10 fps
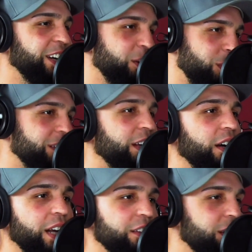They're the ones that
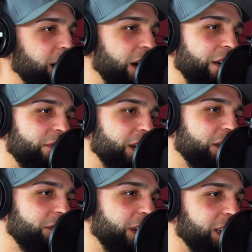are not
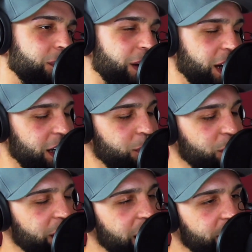fucking affected by it. And when
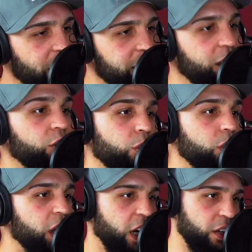you're not affected, you
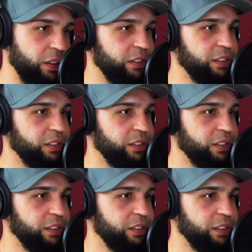don't care.